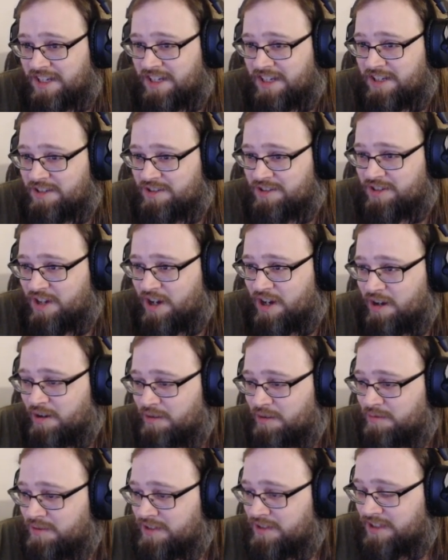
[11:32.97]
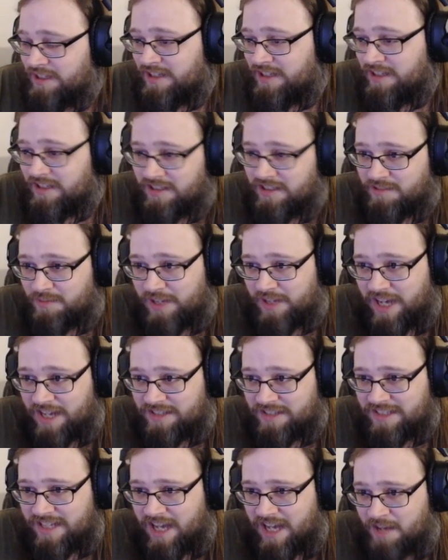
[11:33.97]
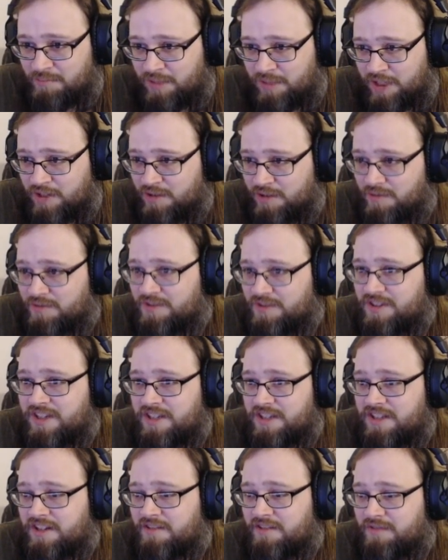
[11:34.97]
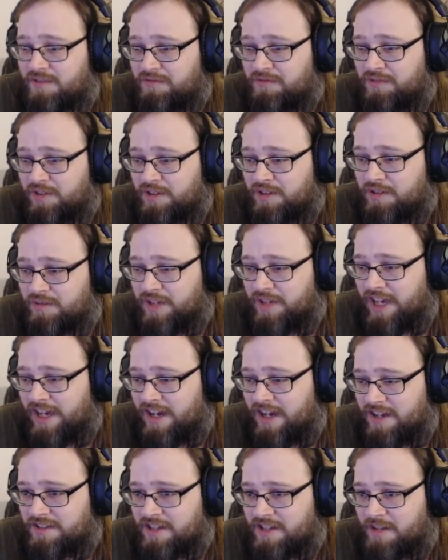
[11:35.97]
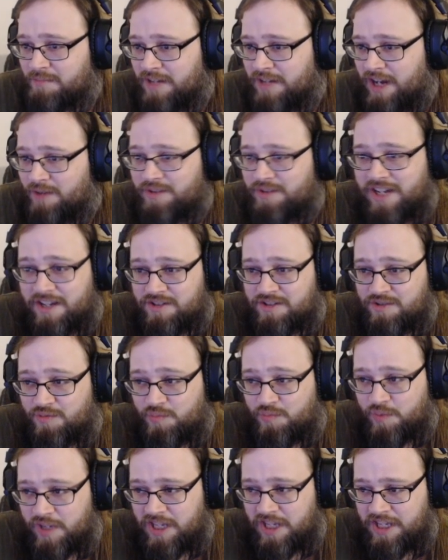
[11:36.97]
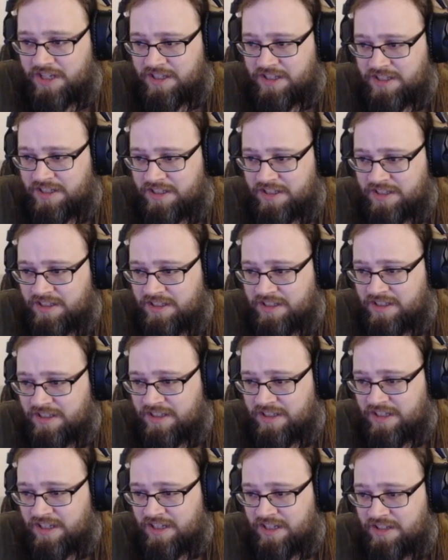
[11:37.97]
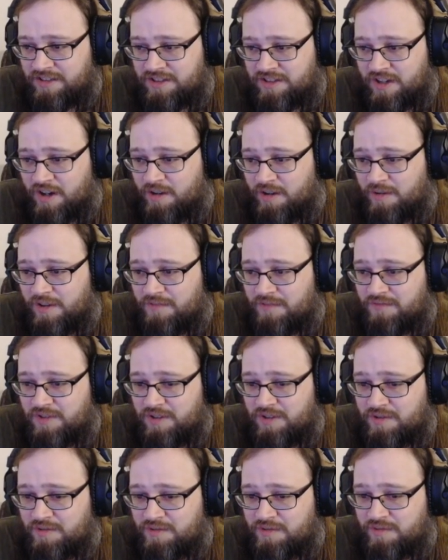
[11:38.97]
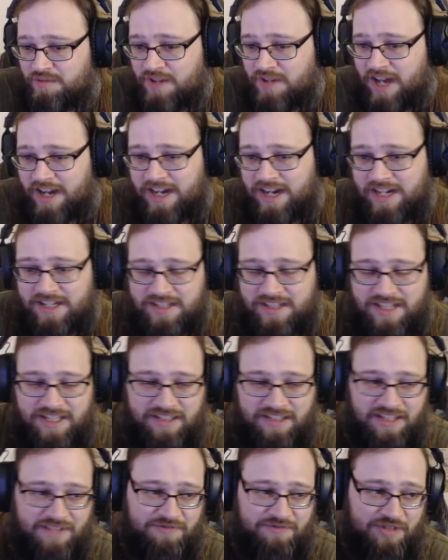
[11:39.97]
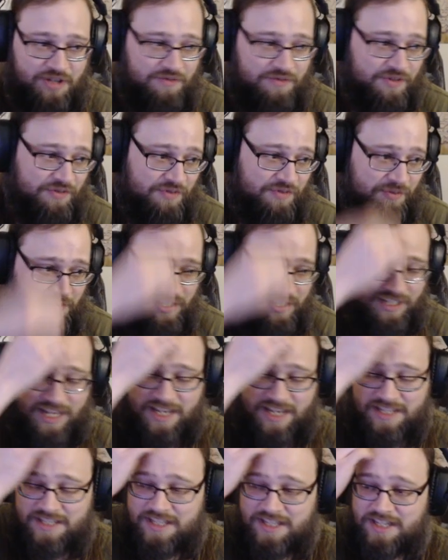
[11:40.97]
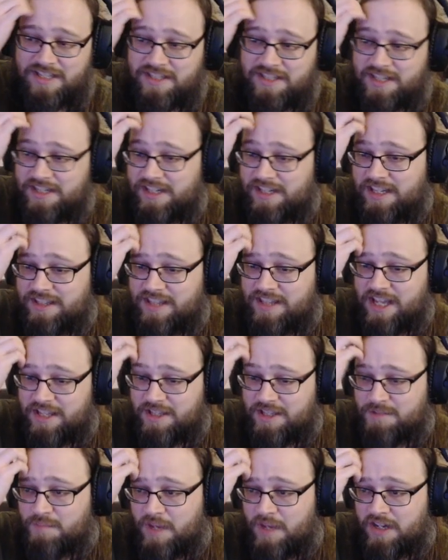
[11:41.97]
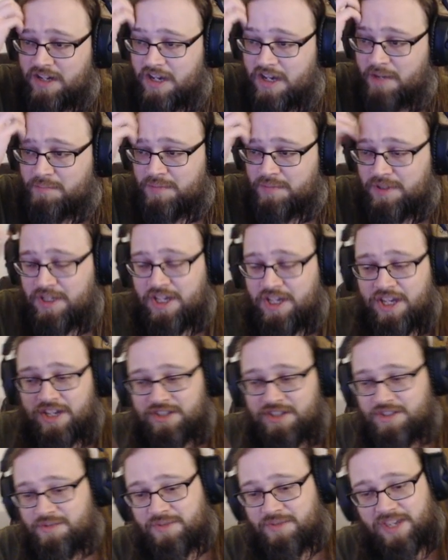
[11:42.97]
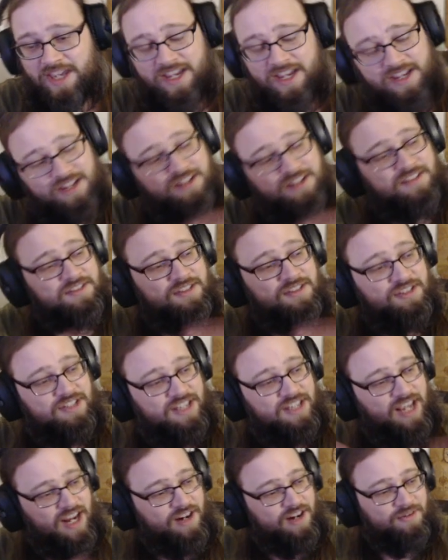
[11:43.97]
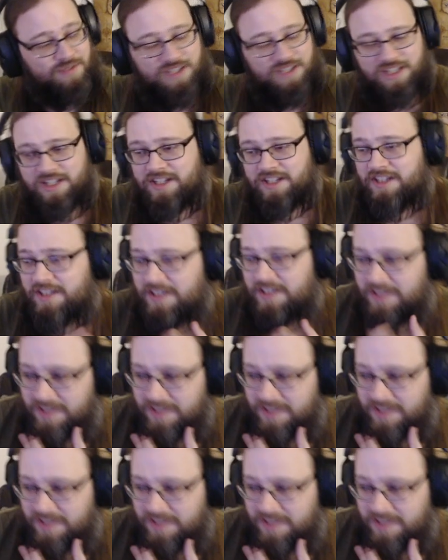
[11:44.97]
So, we got Diablo Season of Inferno Chaos coming out next week. So, if you got anything left over from the last season, get that spent up. You can carry